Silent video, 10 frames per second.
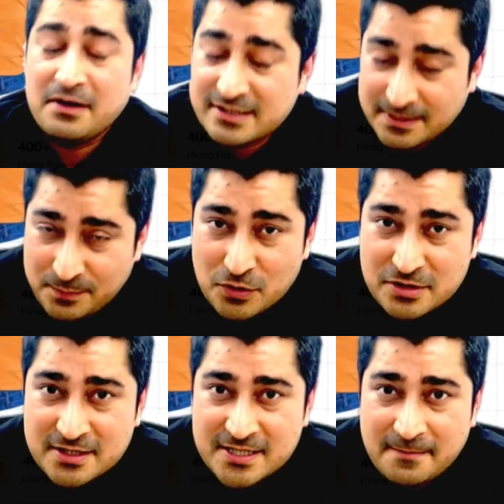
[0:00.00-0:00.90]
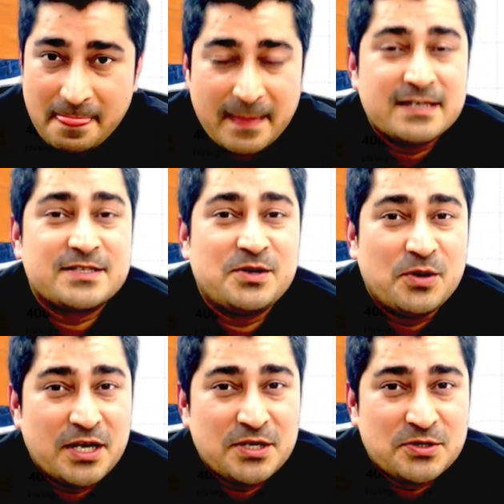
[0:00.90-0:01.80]
support system is
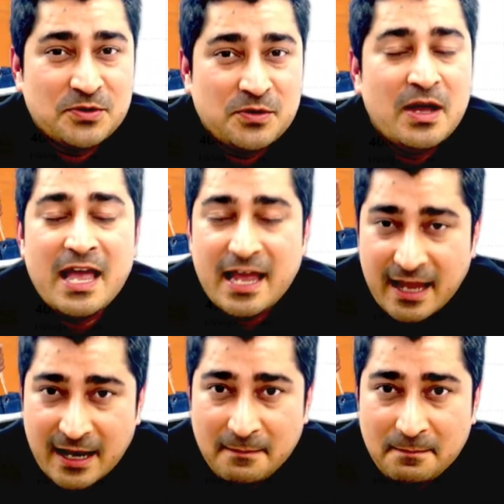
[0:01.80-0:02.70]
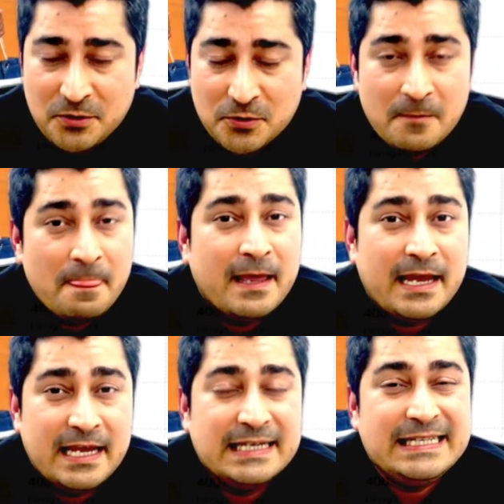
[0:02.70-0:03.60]
going to help you
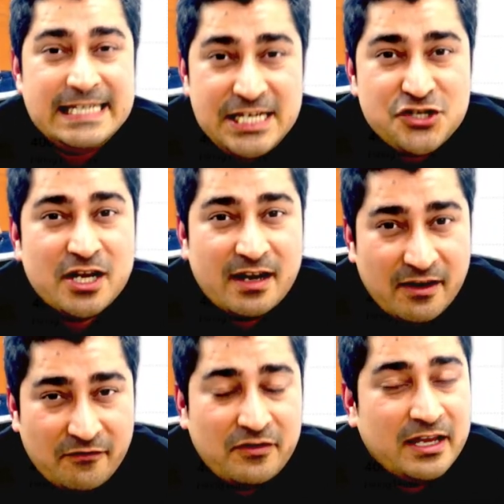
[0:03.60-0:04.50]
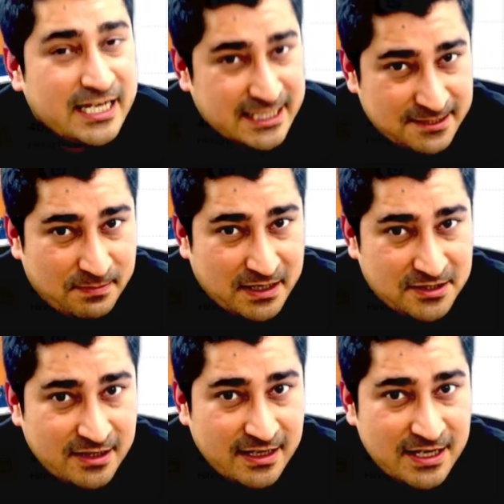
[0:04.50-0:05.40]
in each and every aspect.
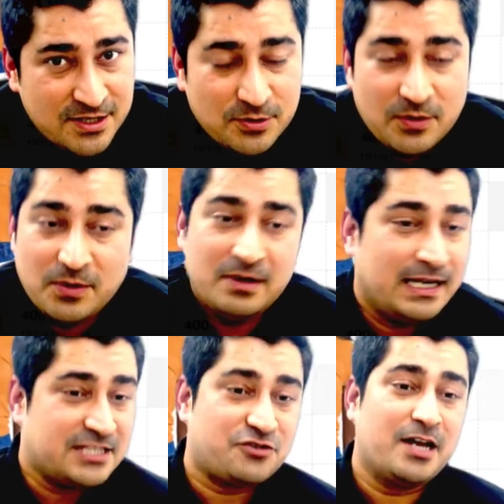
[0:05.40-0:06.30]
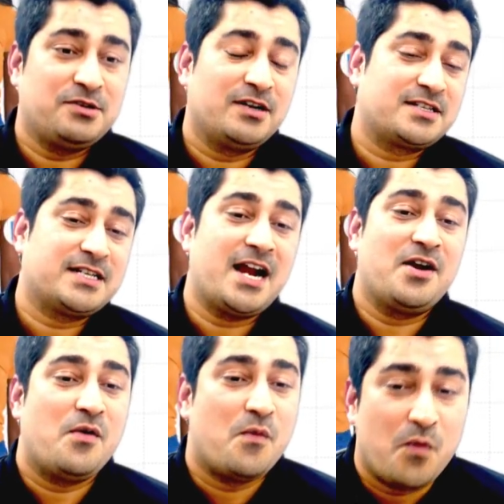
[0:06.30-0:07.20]
So let's try to understand
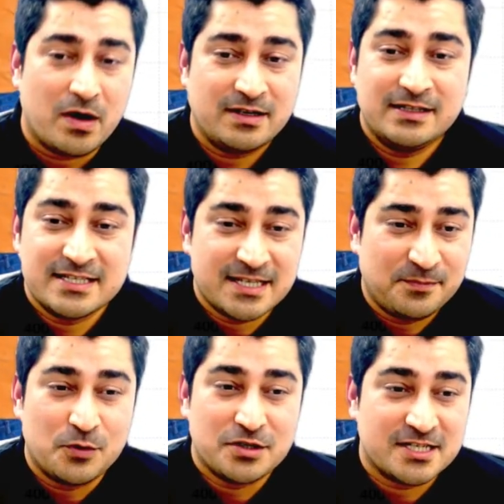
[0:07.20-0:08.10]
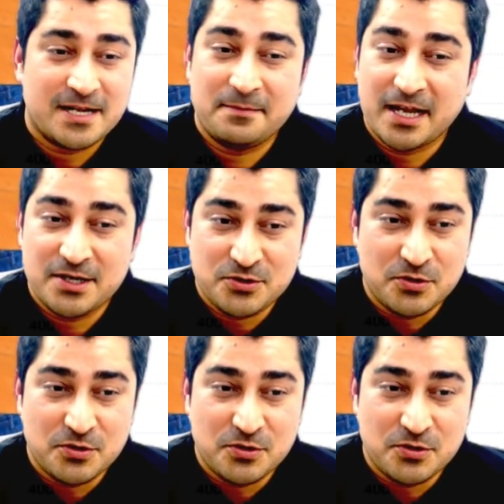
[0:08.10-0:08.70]
what the support system can do,